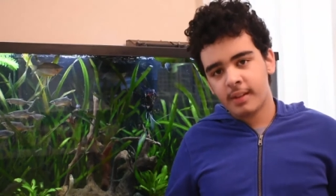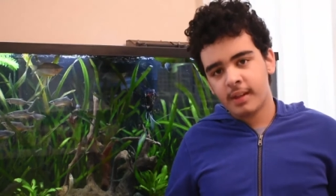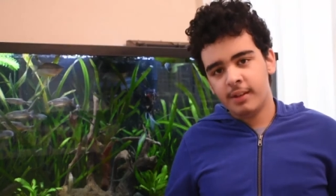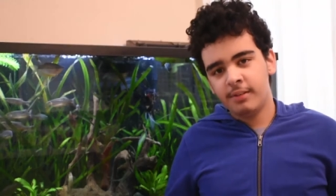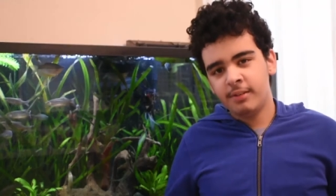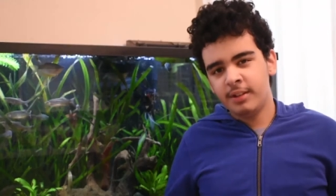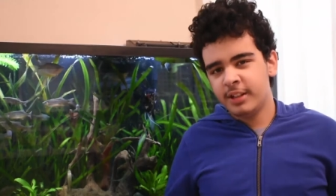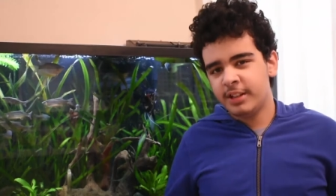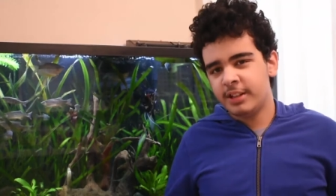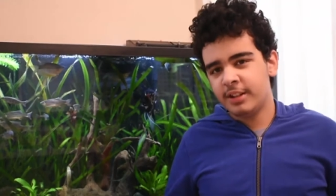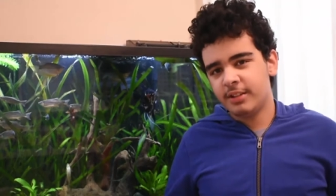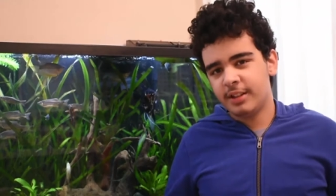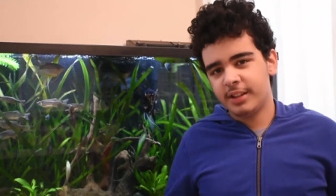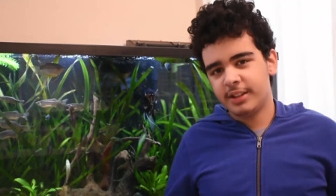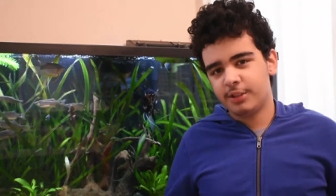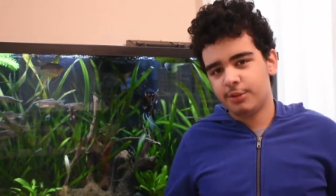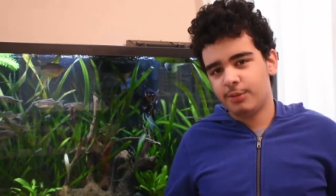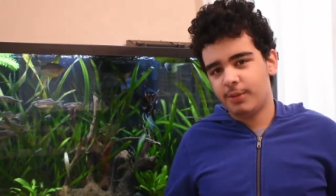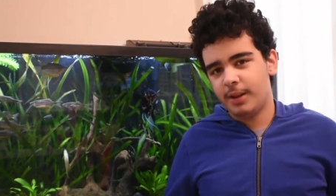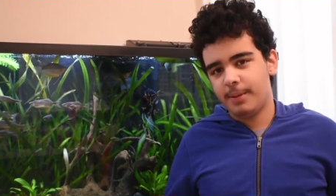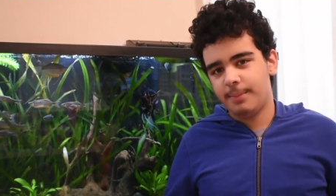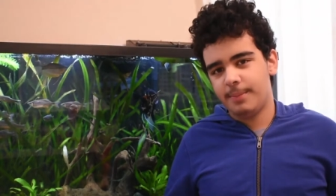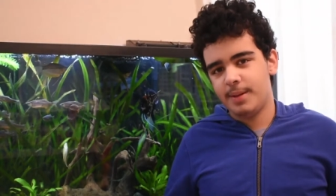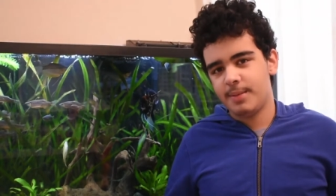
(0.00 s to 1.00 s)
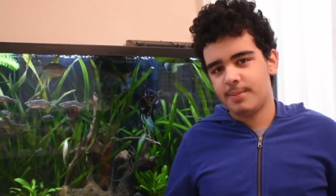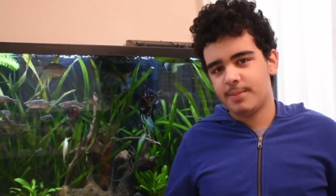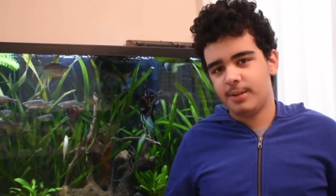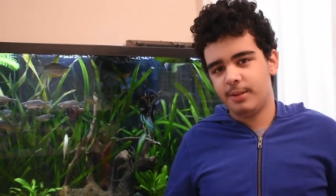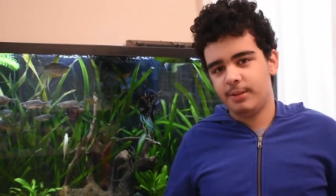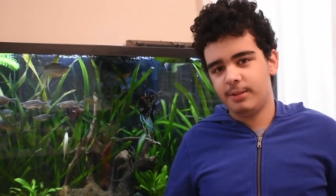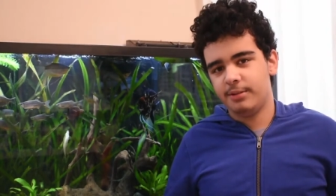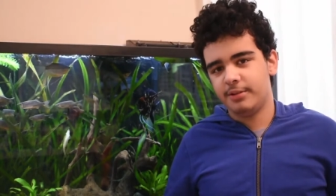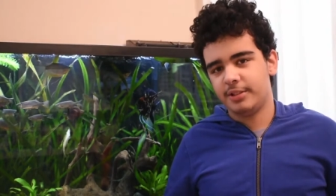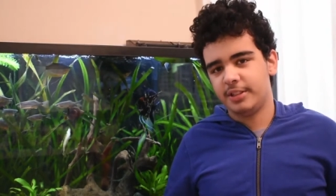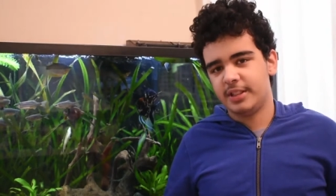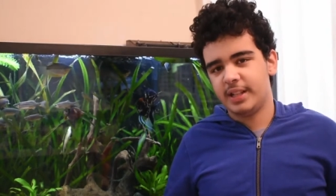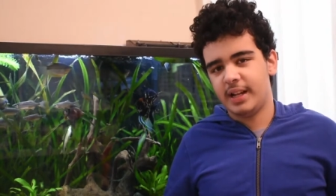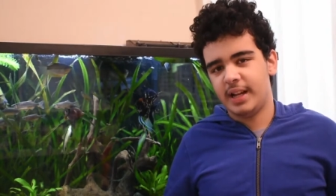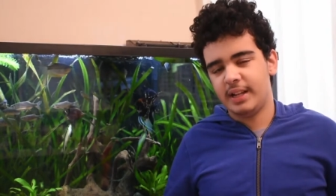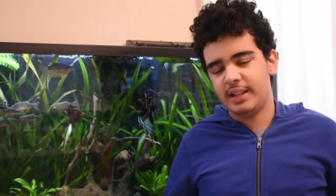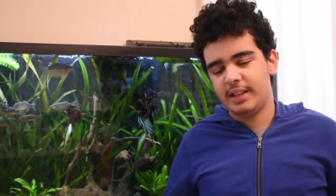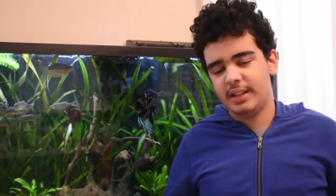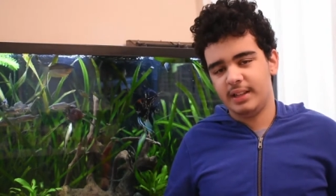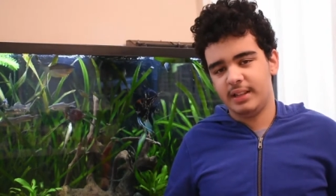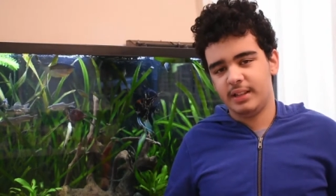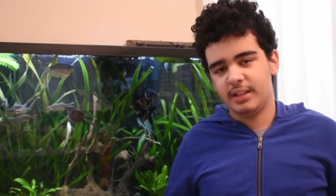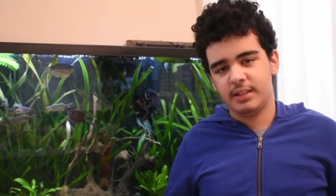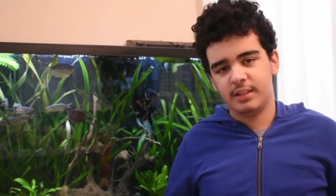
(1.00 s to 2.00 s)
I really don't like the way BMW
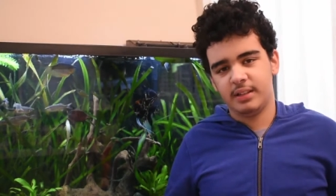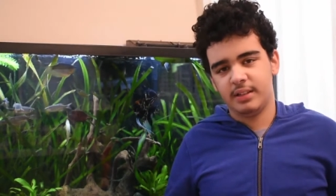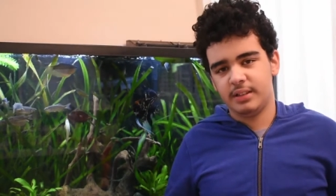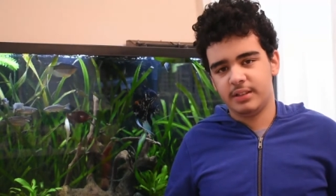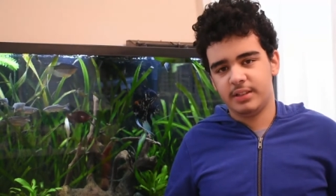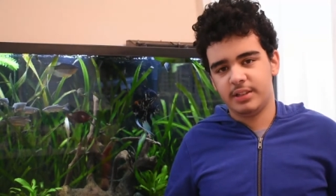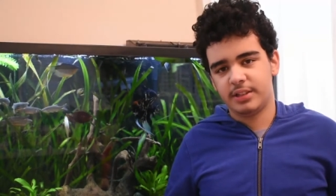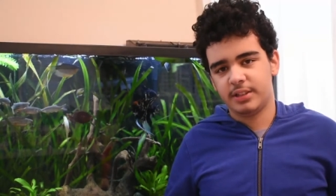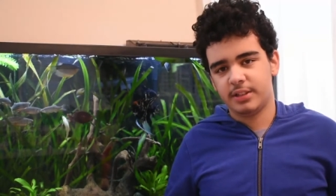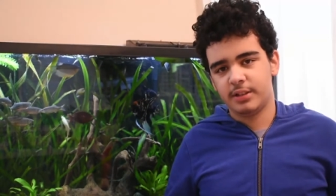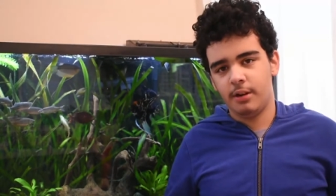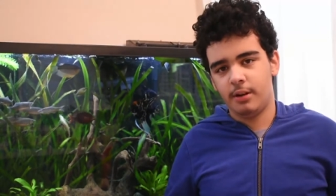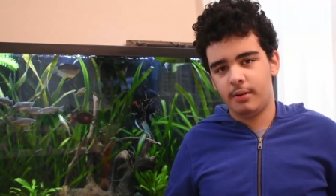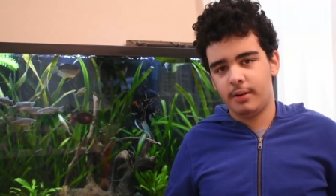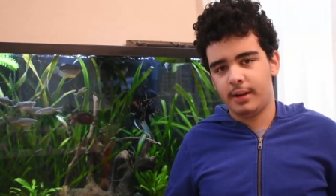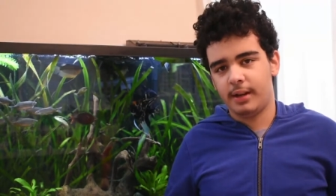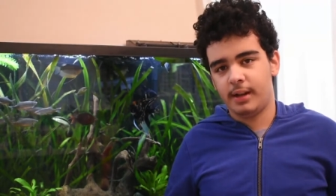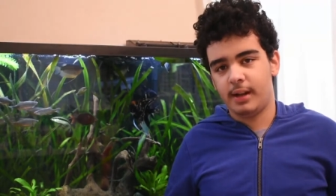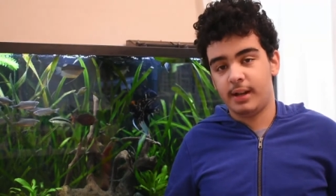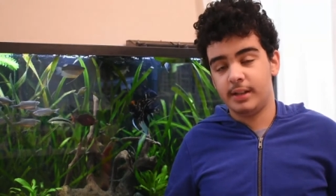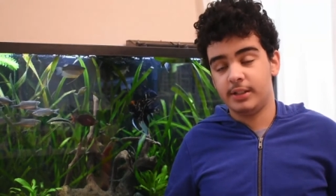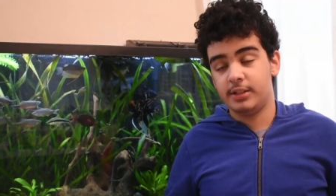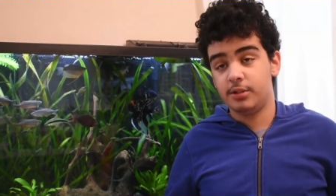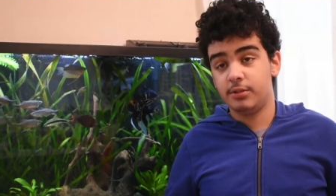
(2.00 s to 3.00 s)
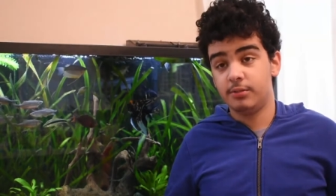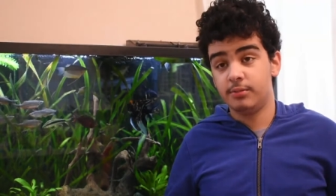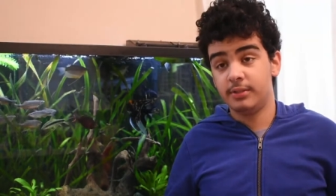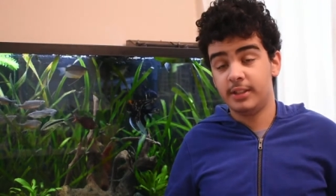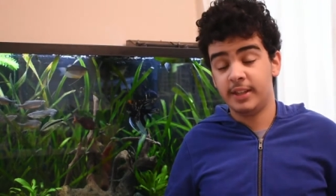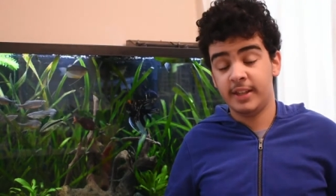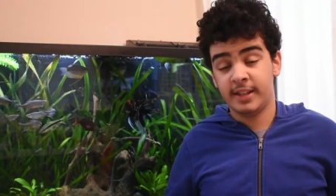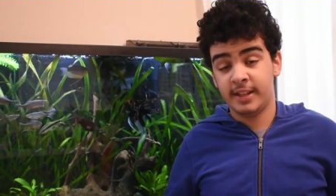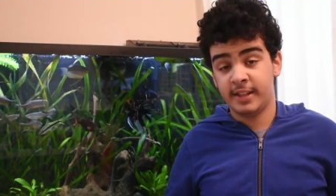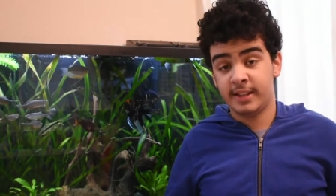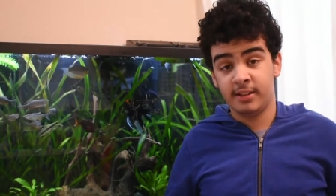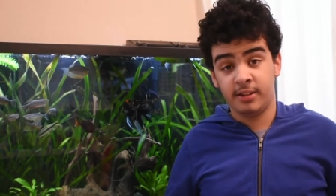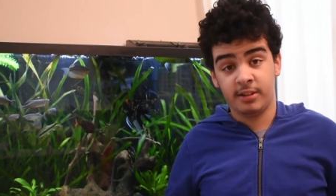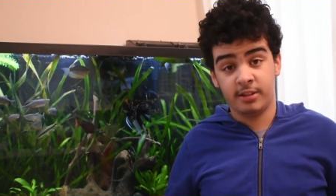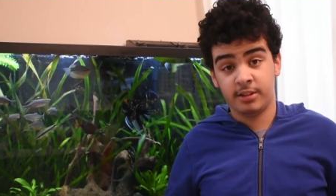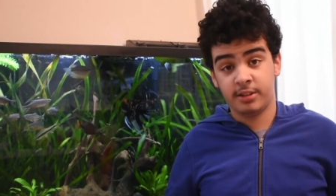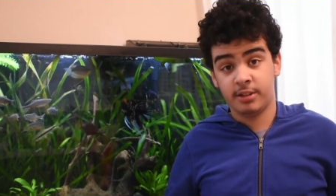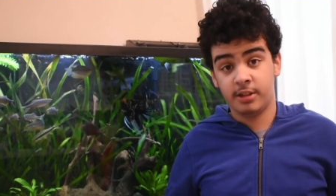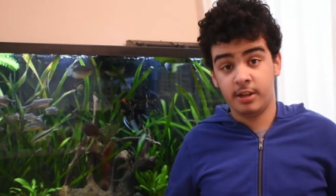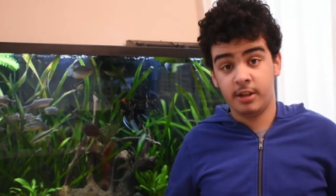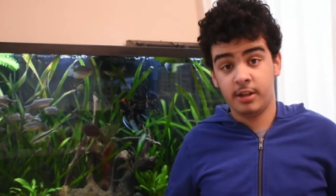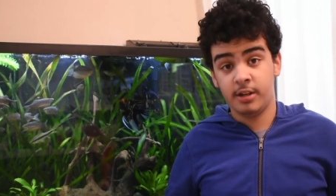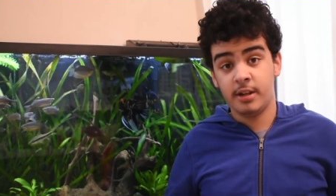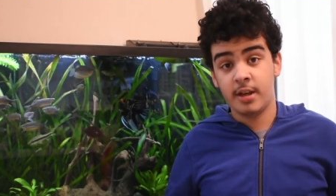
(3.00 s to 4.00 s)
styling is just going. I don't think it
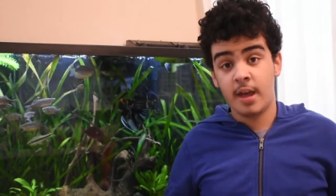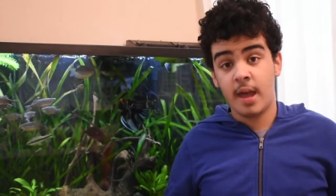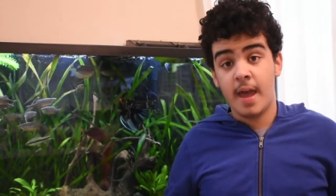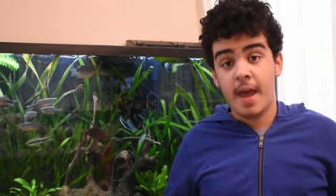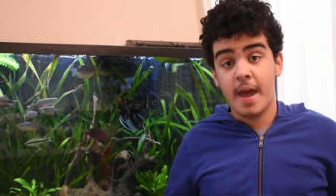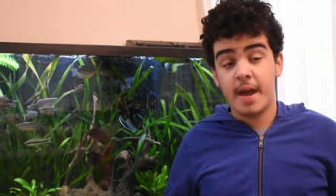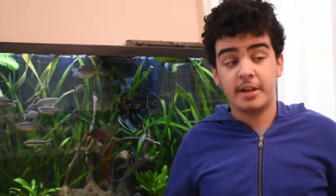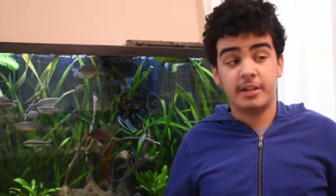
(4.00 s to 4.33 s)
looks good.